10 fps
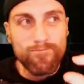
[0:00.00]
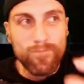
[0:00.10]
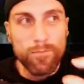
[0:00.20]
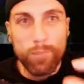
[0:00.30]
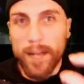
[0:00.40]

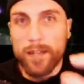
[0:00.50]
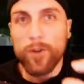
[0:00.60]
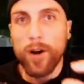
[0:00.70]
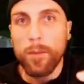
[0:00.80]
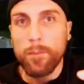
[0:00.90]

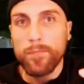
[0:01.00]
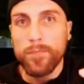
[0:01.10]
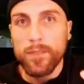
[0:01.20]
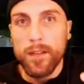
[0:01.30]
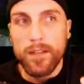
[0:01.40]
breadcrumb,
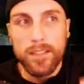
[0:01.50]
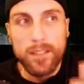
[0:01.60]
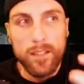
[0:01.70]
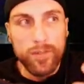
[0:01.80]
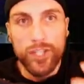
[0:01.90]
this
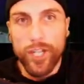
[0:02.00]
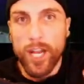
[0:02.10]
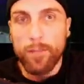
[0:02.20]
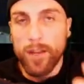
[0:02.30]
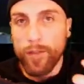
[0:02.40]
little
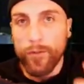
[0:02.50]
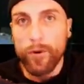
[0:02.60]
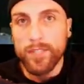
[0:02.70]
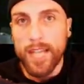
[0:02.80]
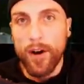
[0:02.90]
gem that it
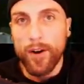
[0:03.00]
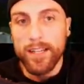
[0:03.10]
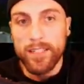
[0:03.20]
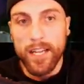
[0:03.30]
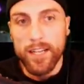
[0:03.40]
throws out, and
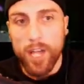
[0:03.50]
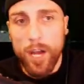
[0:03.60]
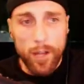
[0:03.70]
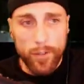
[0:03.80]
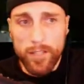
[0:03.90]
it says,
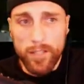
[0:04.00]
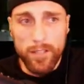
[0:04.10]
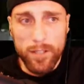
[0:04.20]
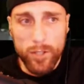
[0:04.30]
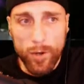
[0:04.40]
this is
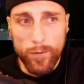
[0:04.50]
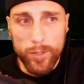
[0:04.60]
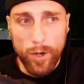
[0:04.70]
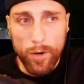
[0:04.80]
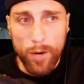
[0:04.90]
the
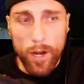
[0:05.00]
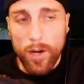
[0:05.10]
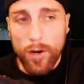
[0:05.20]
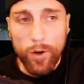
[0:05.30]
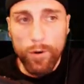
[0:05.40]
so-and-so
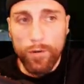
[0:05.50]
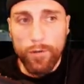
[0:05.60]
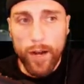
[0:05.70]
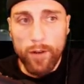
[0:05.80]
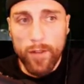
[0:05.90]
who
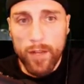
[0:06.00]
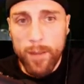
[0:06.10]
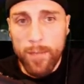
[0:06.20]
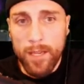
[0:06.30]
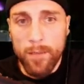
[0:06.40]
found the
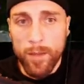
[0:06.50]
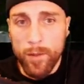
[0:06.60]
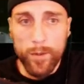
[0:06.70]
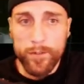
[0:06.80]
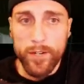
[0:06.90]
Yemim in the
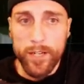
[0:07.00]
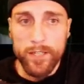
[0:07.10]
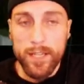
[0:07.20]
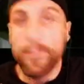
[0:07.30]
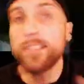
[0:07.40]

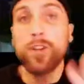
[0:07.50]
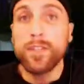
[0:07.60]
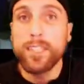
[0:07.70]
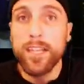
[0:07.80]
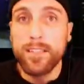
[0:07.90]
wilderness. And that's all
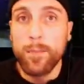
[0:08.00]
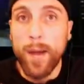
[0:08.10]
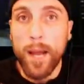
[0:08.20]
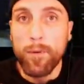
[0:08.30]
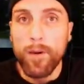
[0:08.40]
it says in the
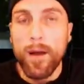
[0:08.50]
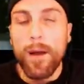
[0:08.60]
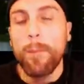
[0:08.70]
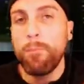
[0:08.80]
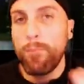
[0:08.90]
Bible.
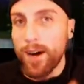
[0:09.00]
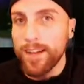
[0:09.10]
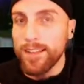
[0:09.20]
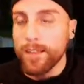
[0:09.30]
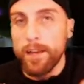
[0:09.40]

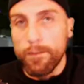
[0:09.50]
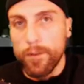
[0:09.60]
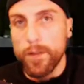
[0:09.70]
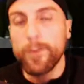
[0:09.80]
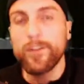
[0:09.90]
But
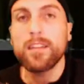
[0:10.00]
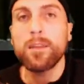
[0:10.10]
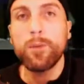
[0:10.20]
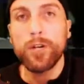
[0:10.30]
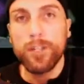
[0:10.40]
thankfully, we've got the
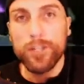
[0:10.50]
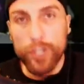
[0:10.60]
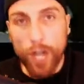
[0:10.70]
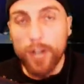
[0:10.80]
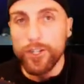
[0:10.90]
Book of
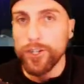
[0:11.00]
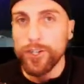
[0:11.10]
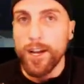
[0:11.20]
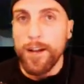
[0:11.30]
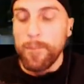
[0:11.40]

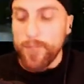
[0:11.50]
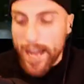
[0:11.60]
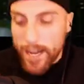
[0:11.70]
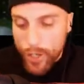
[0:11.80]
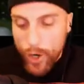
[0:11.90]
Joshua
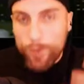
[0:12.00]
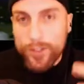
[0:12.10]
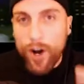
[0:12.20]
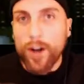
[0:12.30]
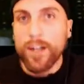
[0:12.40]
that goes
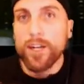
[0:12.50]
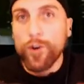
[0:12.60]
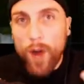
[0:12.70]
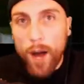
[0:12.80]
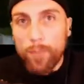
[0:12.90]
on and
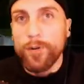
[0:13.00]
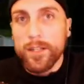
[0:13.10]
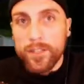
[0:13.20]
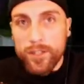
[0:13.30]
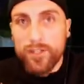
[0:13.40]

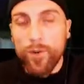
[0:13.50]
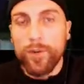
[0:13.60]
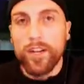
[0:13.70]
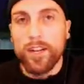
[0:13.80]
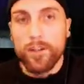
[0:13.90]
corroborates the
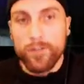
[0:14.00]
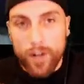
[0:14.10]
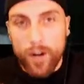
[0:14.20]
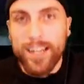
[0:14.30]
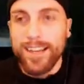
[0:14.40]
story. It goes
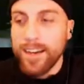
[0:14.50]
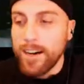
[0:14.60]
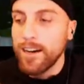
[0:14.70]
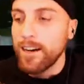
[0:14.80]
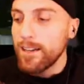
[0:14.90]
on
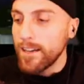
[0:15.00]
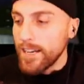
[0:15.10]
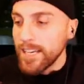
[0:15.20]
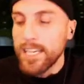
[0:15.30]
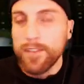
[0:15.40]
and
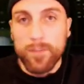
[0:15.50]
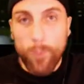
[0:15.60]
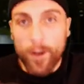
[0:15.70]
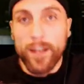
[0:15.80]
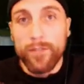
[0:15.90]
gives
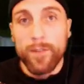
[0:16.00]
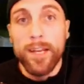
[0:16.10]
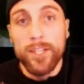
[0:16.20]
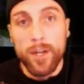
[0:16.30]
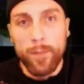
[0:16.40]
more
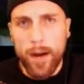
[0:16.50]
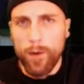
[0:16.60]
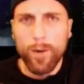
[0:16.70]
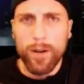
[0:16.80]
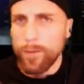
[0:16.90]
information about
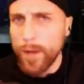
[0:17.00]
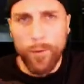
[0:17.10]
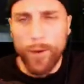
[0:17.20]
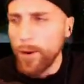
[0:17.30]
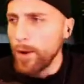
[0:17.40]
what, wait,
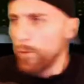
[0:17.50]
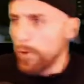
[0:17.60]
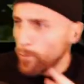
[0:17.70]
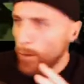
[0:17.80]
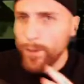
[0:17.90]

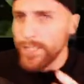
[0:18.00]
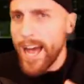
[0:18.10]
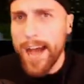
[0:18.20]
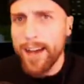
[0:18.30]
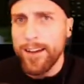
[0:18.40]
what was
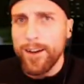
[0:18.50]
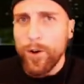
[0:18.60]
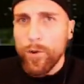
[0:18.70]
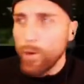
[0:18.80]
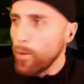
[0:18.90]
that?
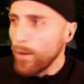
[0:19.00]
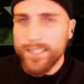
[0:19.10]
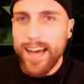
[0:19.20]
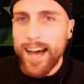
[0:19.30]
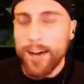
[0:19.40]
What was
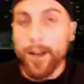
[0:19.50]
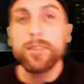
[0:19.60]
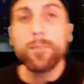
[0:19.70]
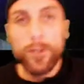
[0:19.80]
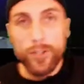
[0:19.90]
that, right?
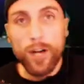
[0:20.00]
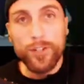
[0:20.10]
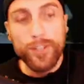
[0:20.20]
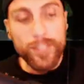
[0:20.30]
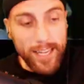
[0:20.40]
The Book of
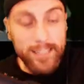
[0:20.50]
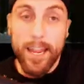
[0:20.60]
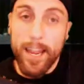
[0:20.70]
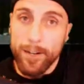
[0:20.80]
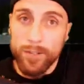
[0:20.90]
Joshua says,
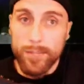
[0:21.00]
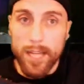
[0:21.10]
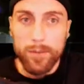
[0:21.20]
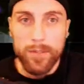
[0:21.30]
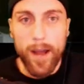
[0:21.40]
hey, here's what
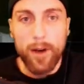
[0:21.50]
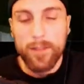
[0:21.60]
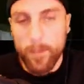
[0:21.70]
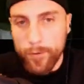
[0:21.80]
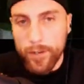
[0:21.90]
that was about. And
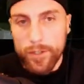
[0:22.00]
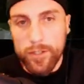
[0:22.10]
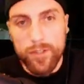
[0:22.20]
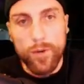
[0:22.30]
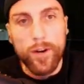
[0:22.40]
let me read you the
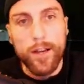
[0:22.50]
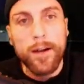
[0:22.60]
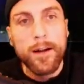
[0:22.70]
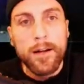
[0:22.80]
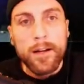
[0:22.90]
story.
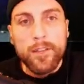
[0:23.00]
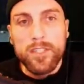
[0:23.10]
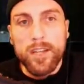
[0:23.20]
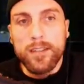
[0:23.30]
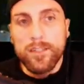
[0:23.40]
The
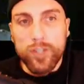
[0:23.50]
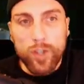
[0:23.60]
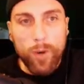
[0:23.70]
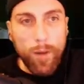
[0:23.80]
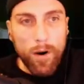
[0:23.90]
sons of
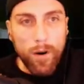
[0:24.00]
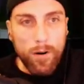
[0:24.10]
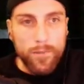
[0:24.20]
Shobal.